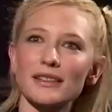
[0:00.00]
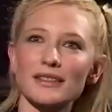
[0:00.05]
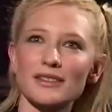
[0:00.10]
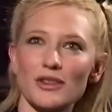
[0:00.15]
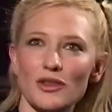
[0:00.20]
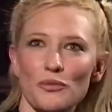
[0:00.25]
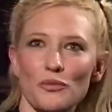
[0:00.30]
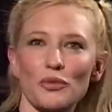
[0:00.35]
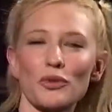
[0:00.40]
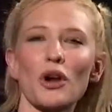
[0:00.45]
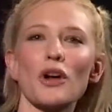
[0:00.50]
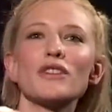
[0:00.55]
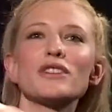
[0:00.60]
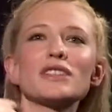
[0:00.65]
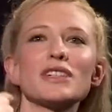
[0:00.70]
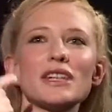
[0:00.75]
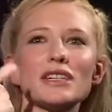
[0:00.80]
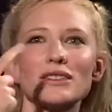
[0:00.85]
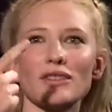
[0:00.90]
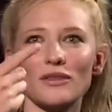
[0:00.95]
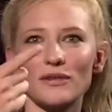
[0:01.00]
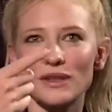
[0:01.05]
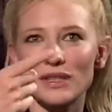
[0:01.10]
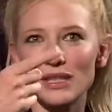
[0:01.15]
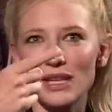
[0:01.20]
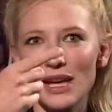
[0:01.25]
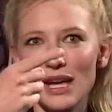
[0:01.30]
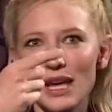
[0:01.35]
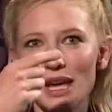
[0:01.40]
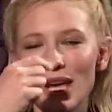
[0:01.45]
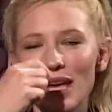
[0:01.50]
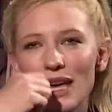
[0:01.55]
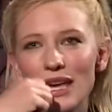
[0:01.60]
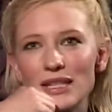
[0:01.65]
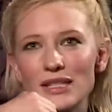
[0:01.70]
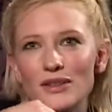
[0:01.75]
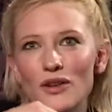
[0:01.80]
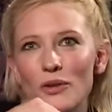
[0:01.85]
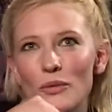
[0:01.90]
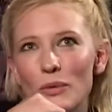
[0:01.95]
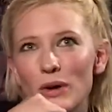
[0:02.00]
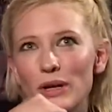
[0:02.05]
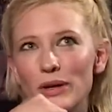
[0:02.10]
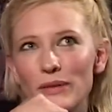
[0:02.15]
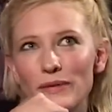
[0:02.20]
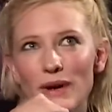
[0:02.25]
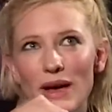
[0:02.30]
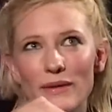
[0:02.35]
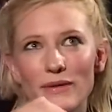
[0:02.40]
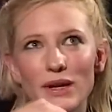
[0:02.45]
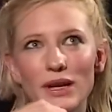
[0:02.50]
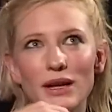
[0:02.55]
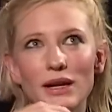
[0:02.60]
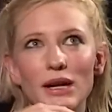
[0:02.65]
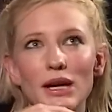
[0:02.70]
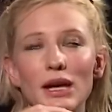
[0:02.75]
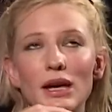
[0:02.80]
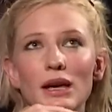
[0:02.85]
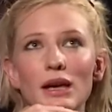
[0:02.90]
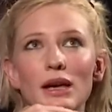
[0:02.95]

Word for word: So the process of it is not one of having